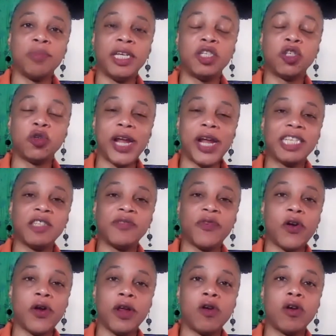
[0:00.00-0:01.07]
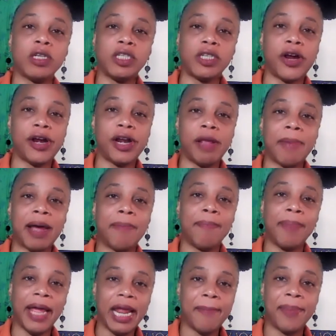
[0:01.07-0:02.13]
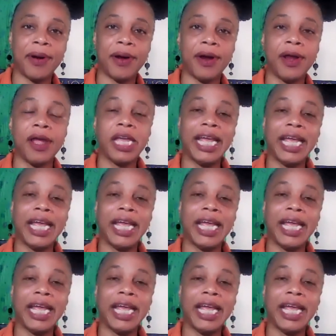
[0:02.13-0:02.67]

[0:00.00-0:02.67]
be transferring or turning my paper